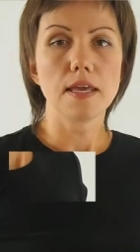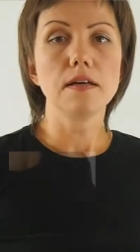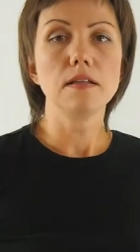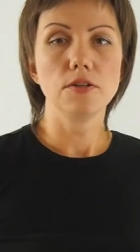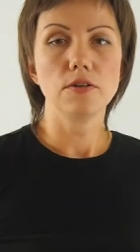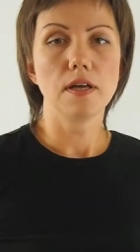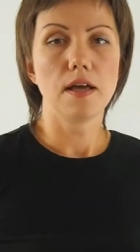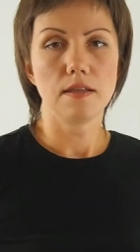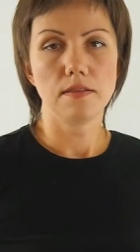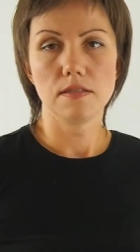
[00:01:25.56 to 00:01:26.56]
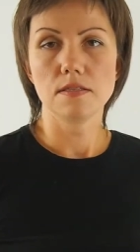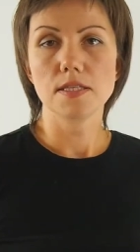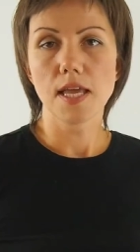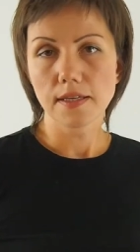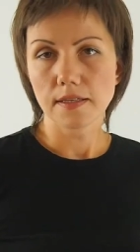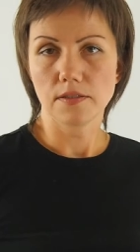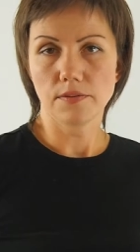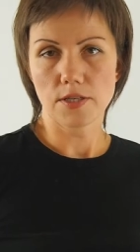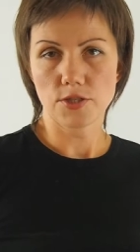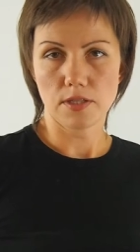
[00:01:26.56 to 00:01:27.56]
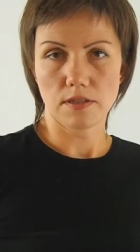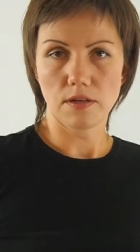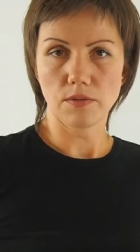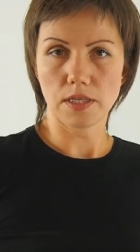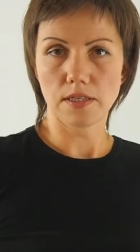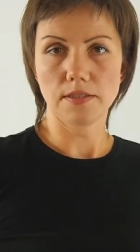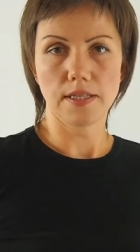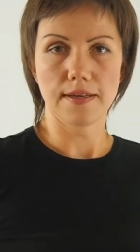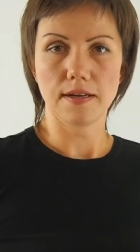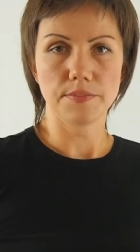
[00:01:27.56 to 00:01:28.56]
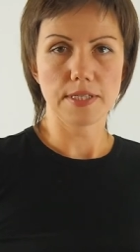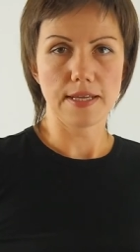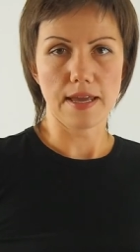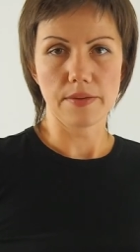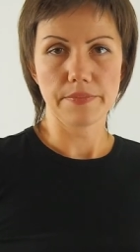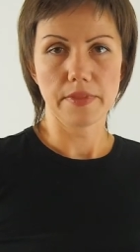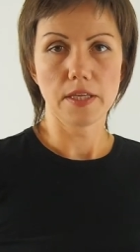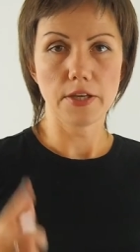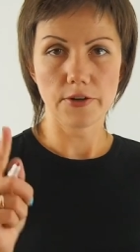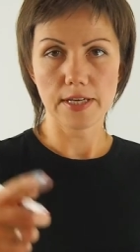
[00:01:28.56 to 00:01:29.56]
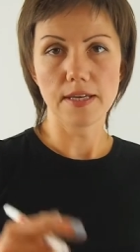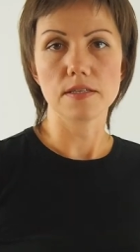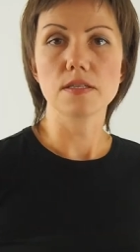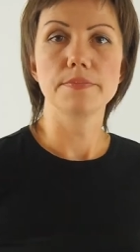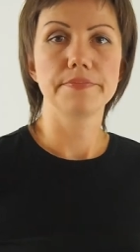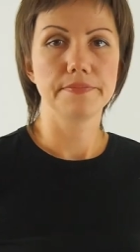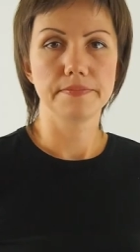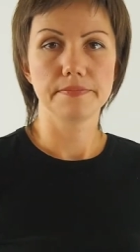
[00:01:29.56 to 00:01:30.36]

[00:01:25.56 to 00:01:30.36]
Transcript: take a look at the second question that we're going to take up today. Here it is.